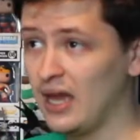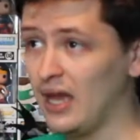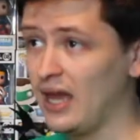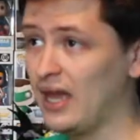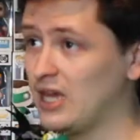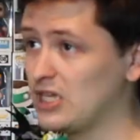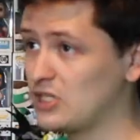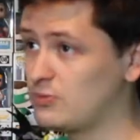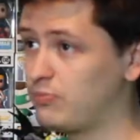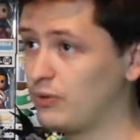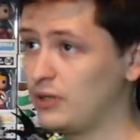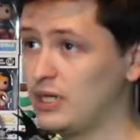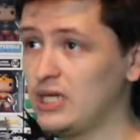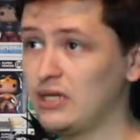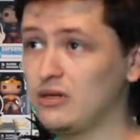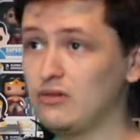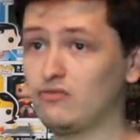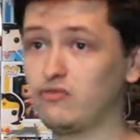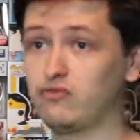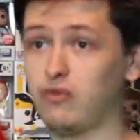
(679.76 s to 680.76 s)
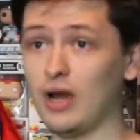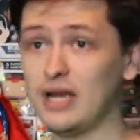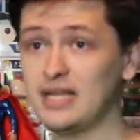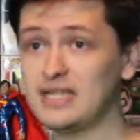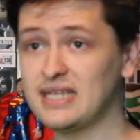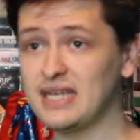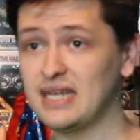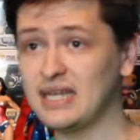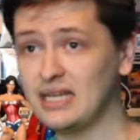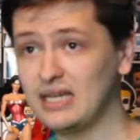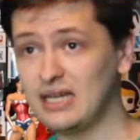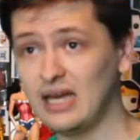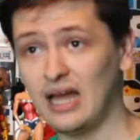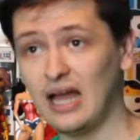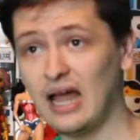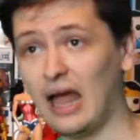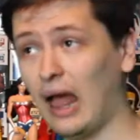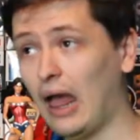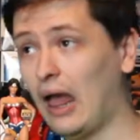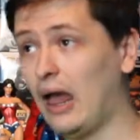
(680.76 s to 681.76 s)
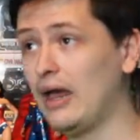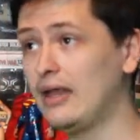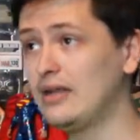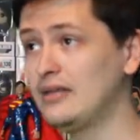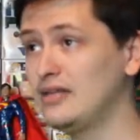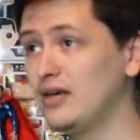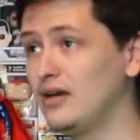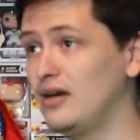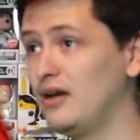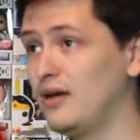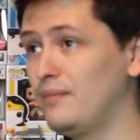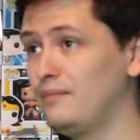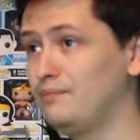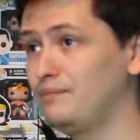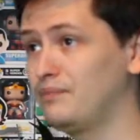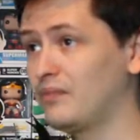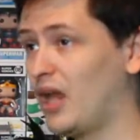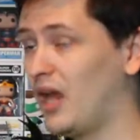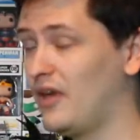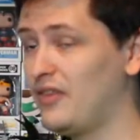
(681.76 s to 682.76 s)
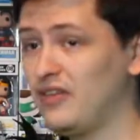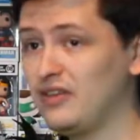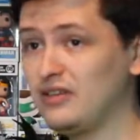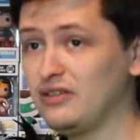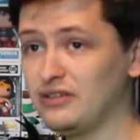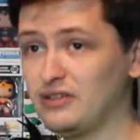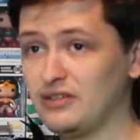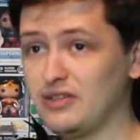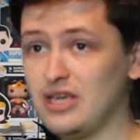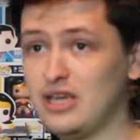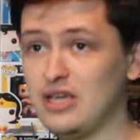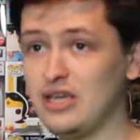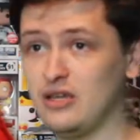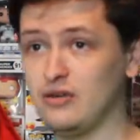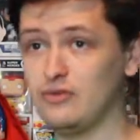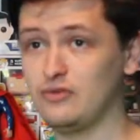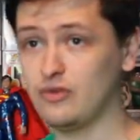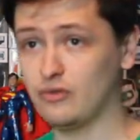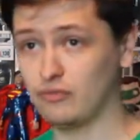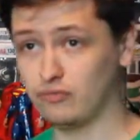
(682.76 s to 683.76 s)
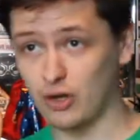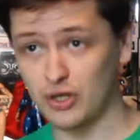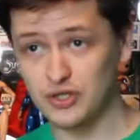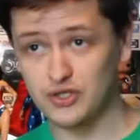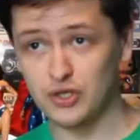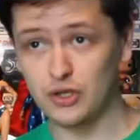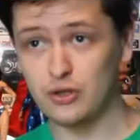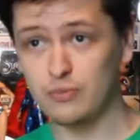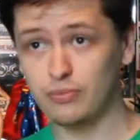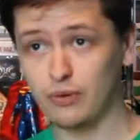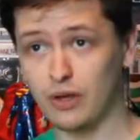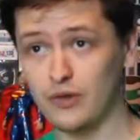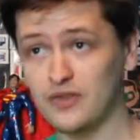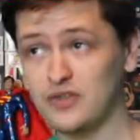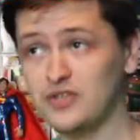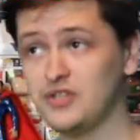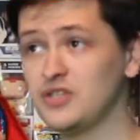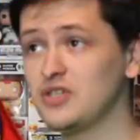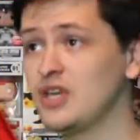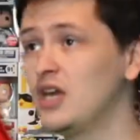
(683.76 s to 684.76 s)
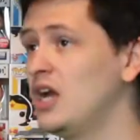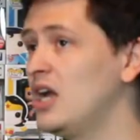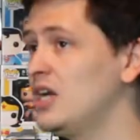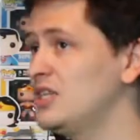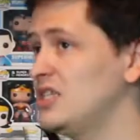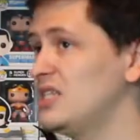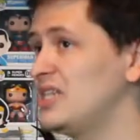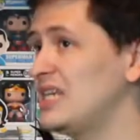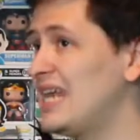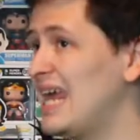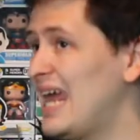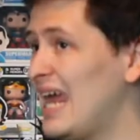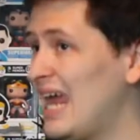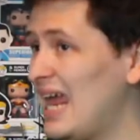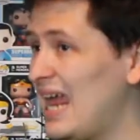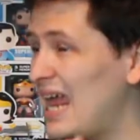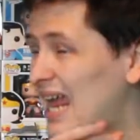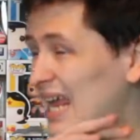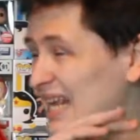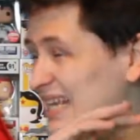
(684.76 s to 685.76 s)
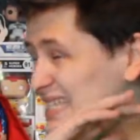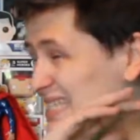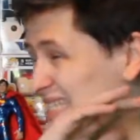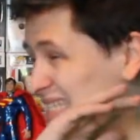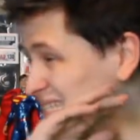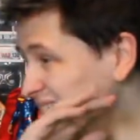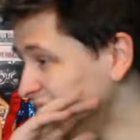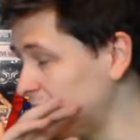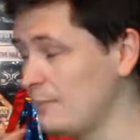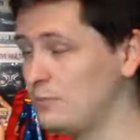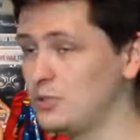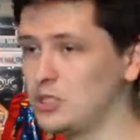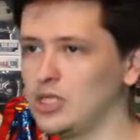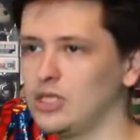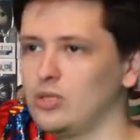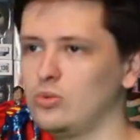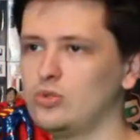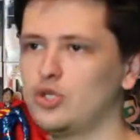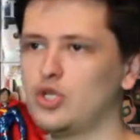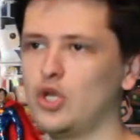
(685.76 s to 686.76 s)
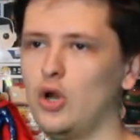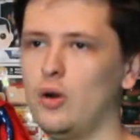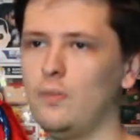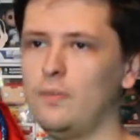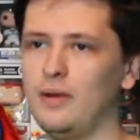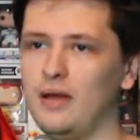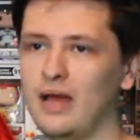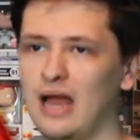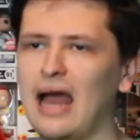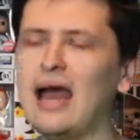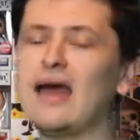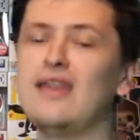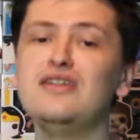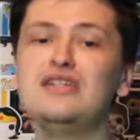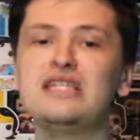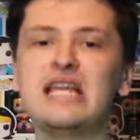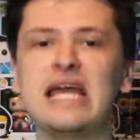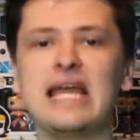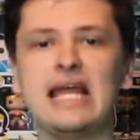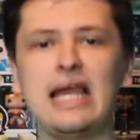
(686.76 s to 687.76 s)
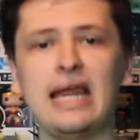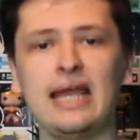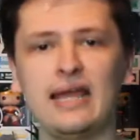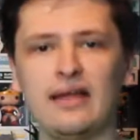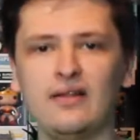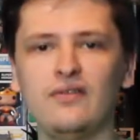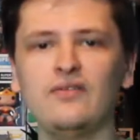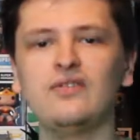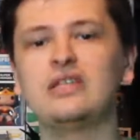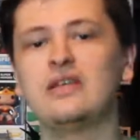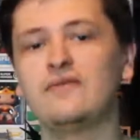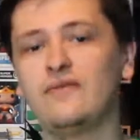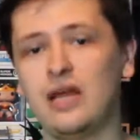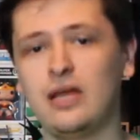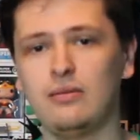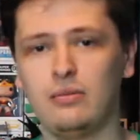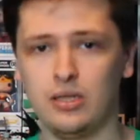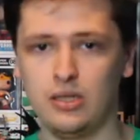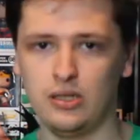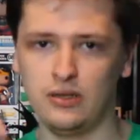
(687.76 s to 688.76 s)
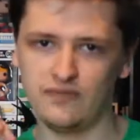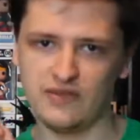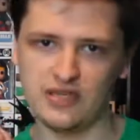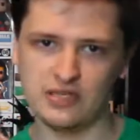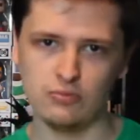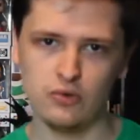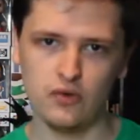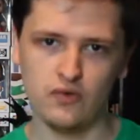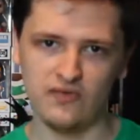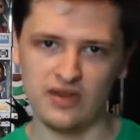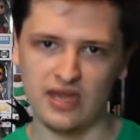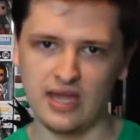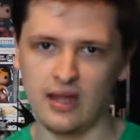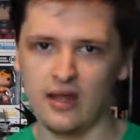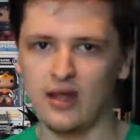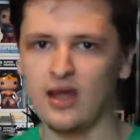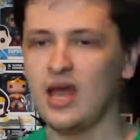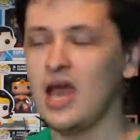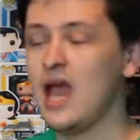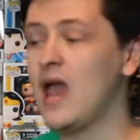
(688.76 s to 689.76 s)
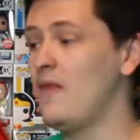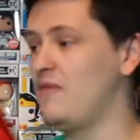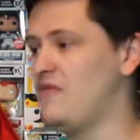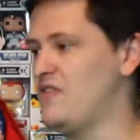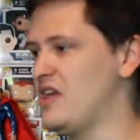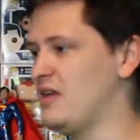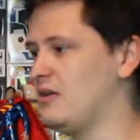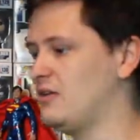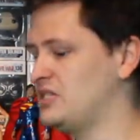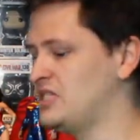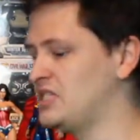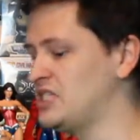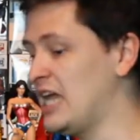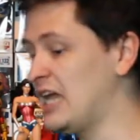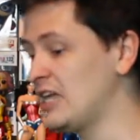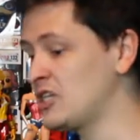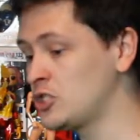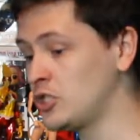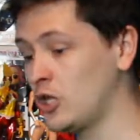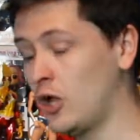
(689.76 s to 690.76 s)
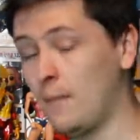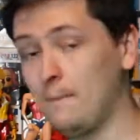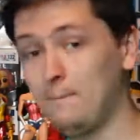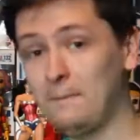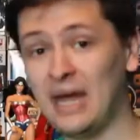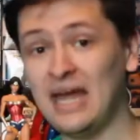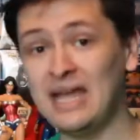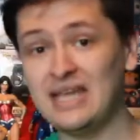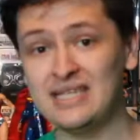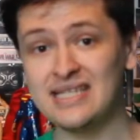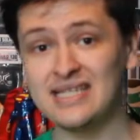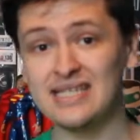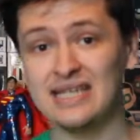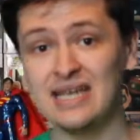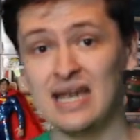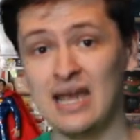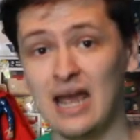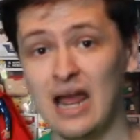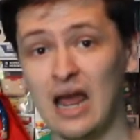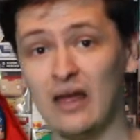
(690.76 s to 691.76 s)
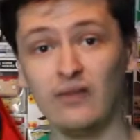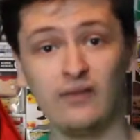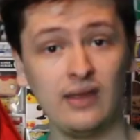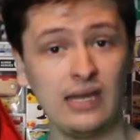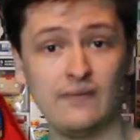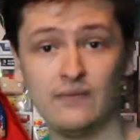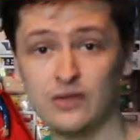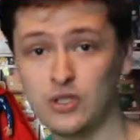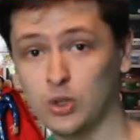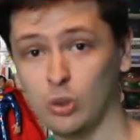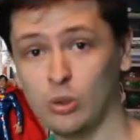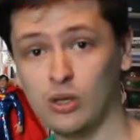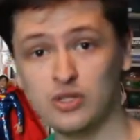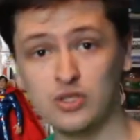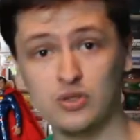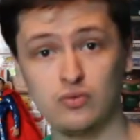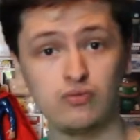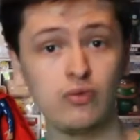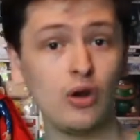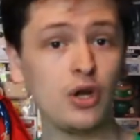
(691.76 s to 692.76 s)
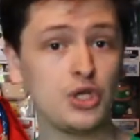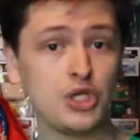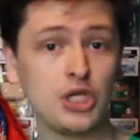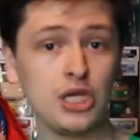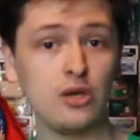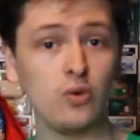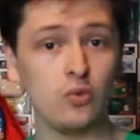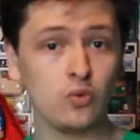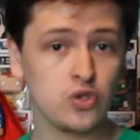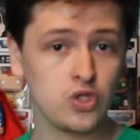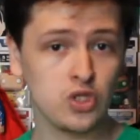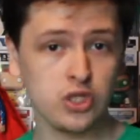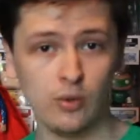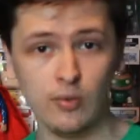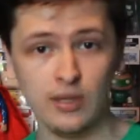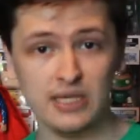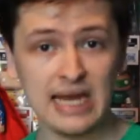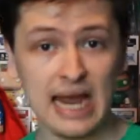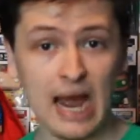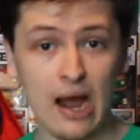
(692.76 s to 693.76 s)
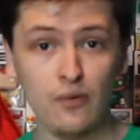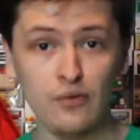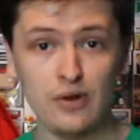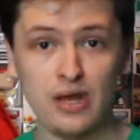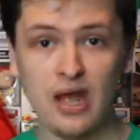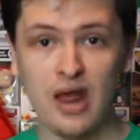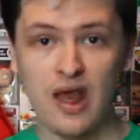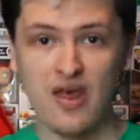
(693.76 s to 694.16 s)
It has brilliant writing, and I think the Russo brothers did an exceptional job at nailing the development of this movie. They set a certain pace, and they never tried to rush it or slow it down.